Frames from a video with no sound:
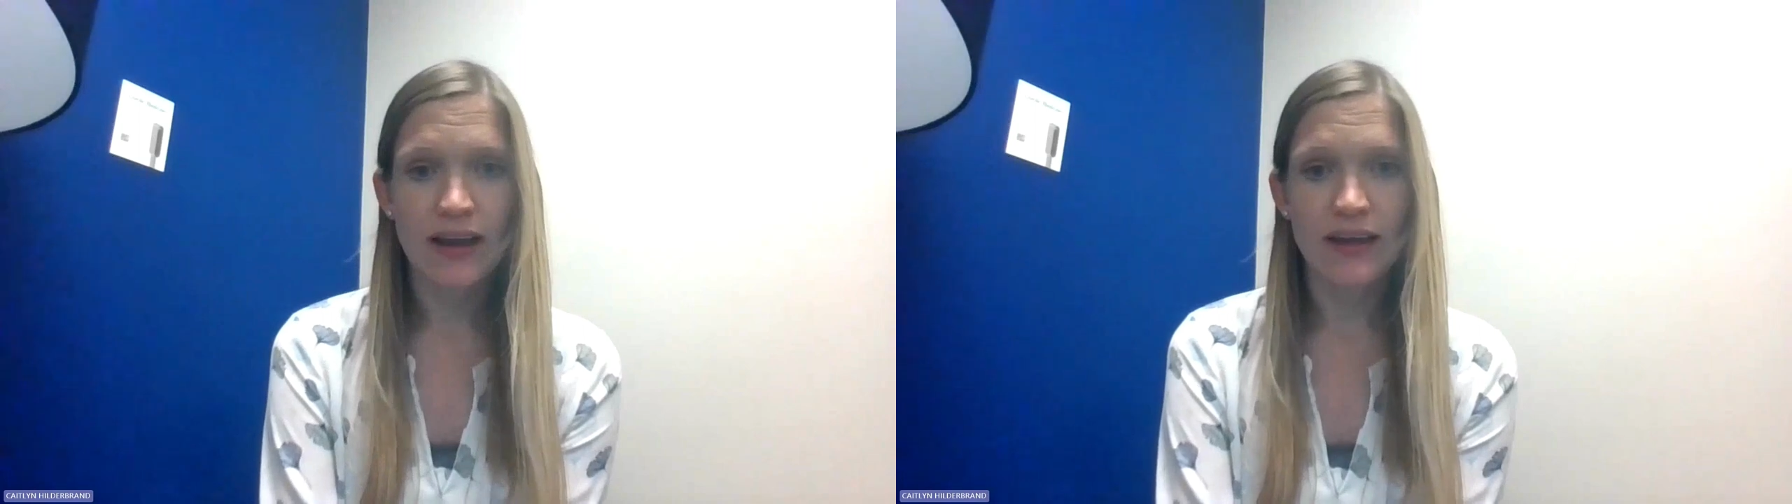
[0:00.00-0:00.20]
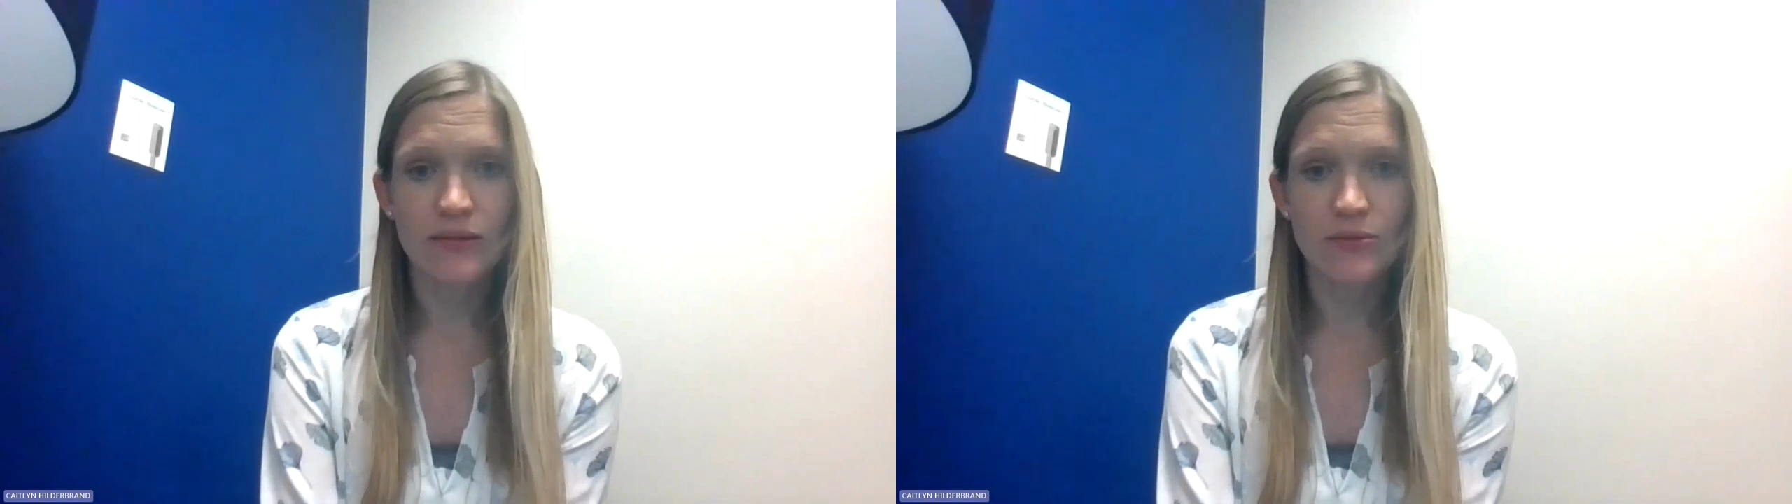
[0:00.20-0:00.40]

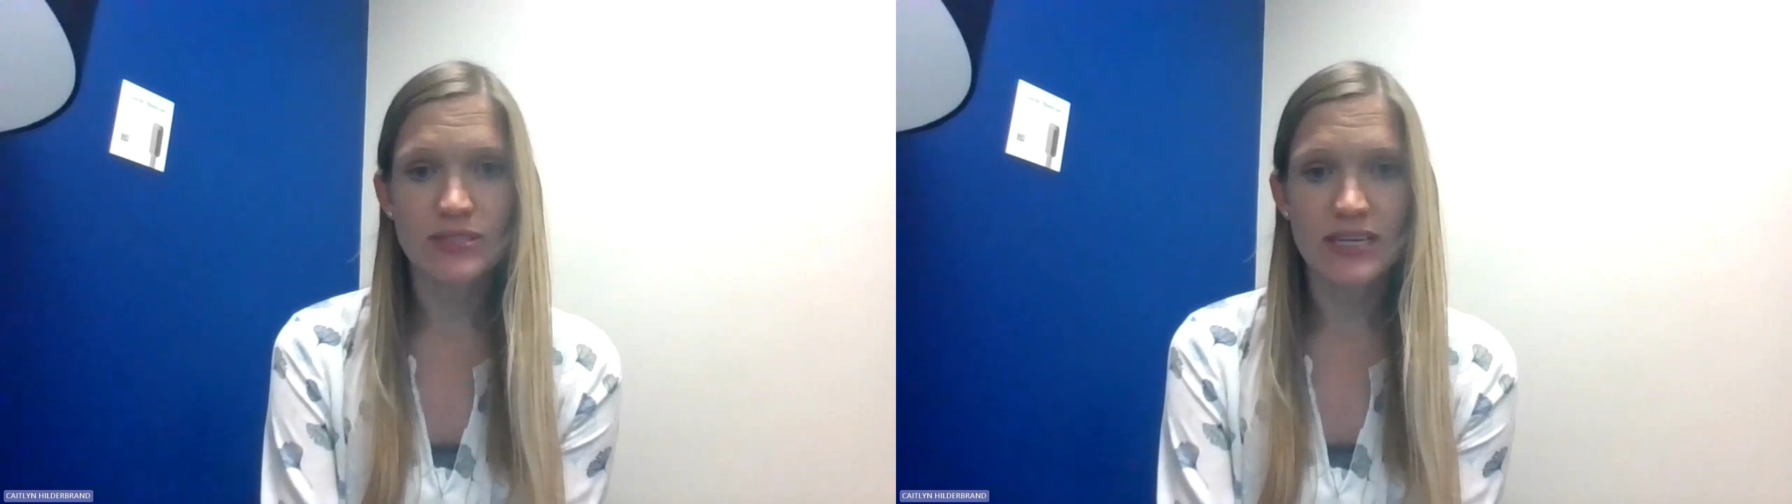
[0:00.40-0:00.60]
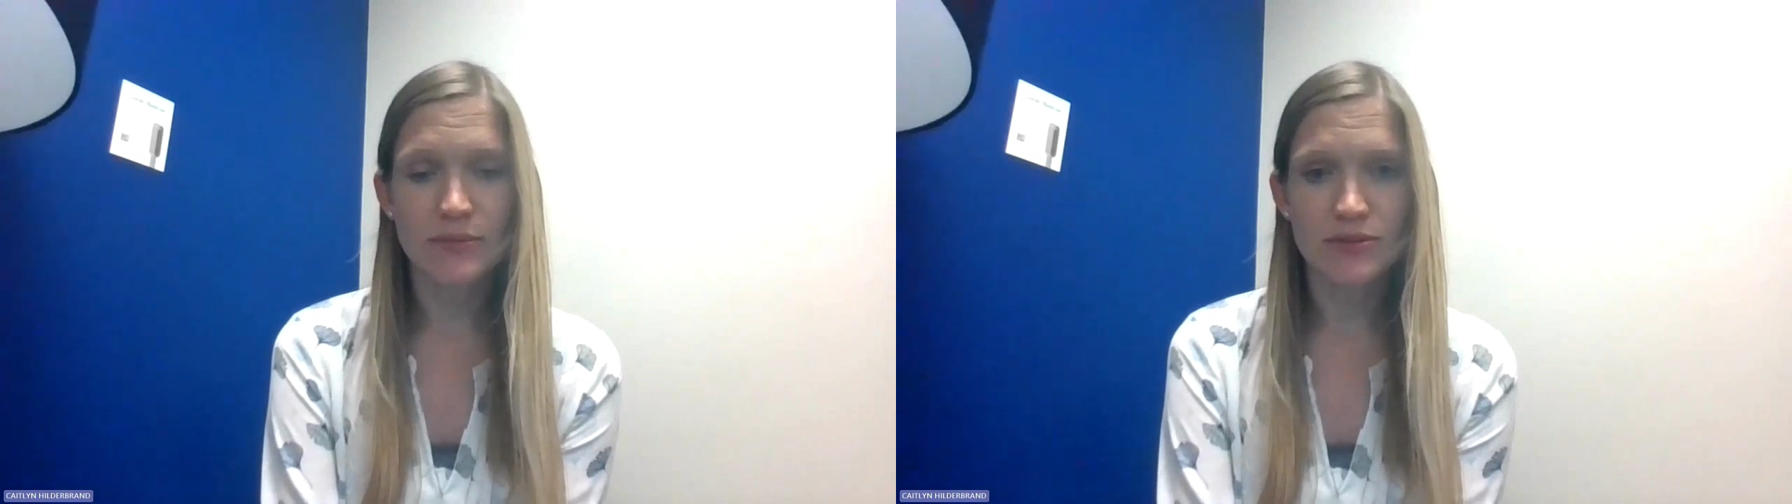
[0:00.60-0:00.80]
I
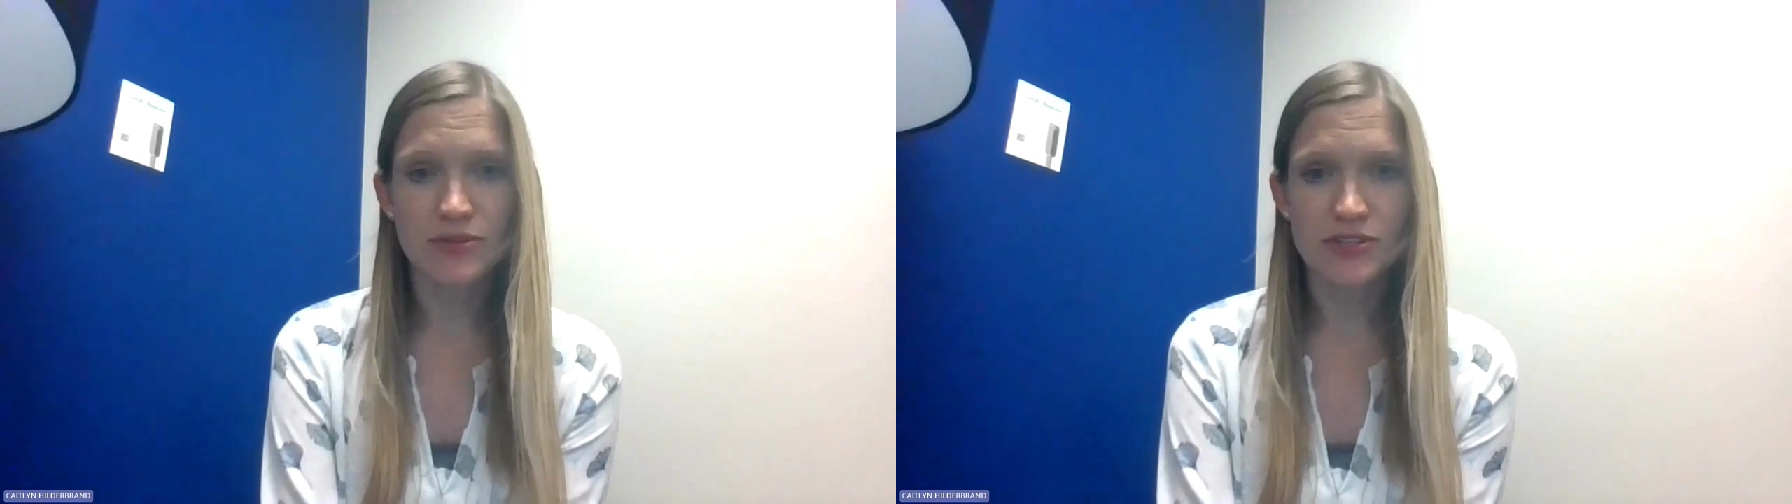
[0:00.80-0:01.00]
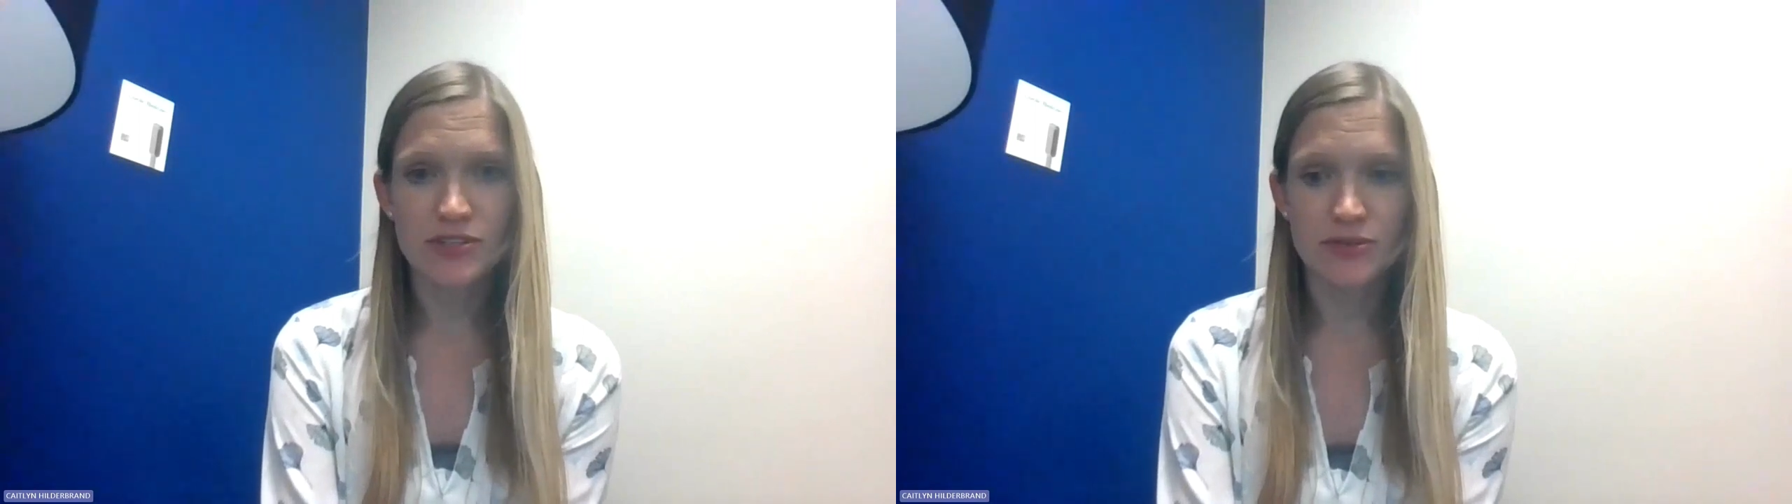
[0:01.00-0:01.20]
was
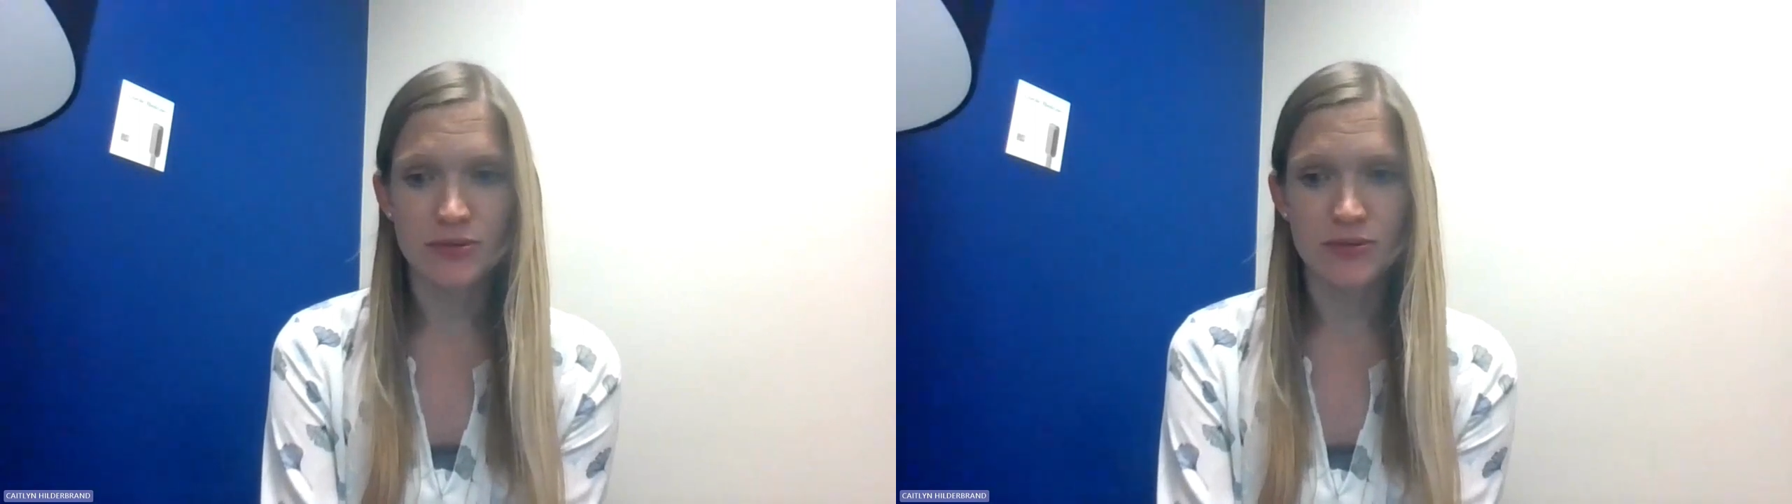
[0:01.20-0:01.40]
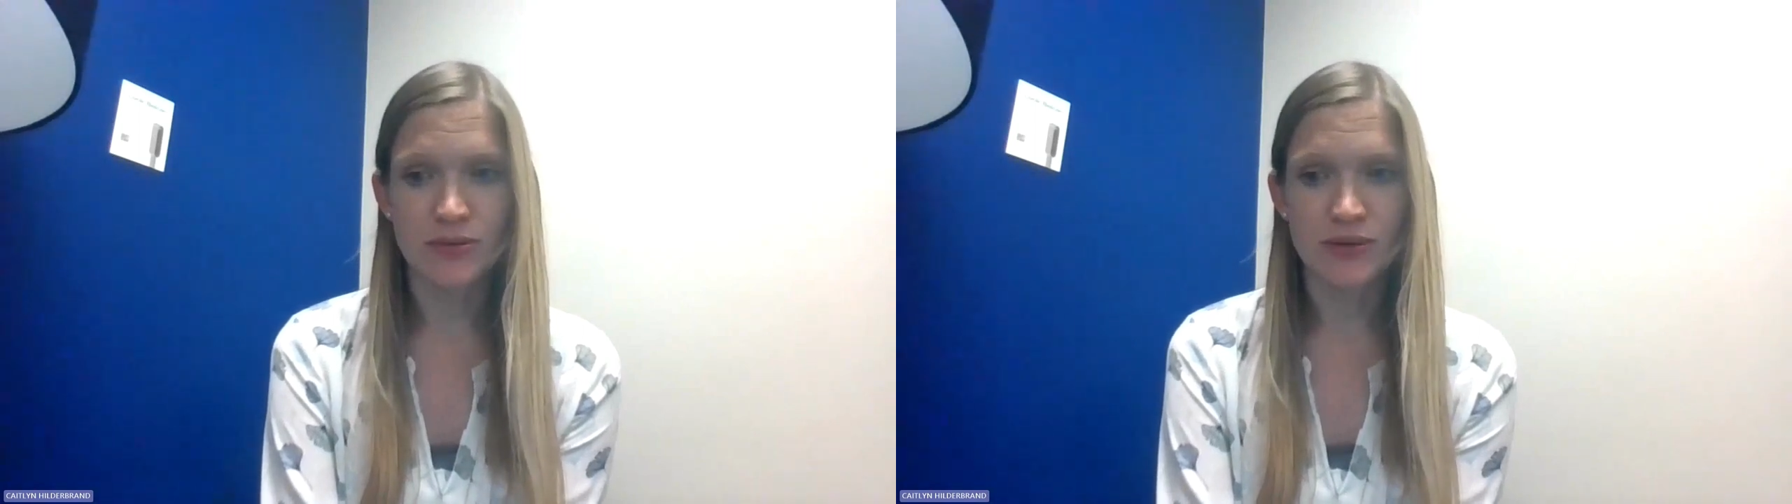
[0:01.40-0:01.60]
able
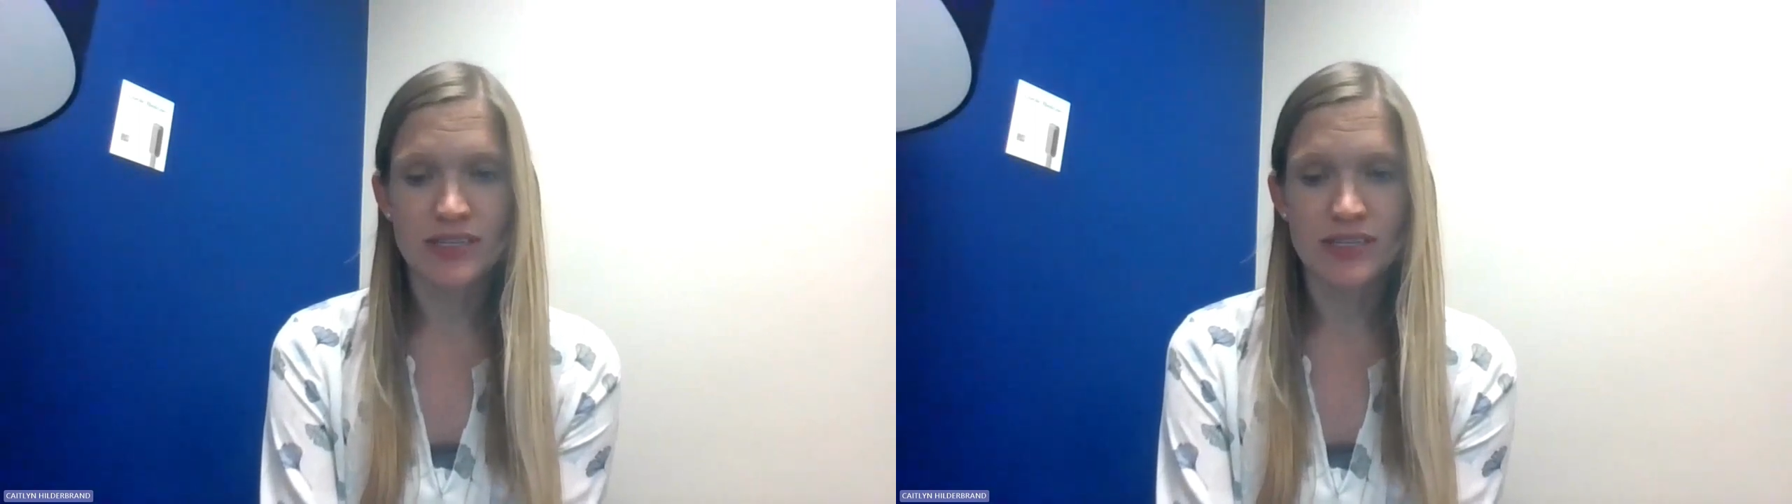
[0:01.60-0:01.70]
to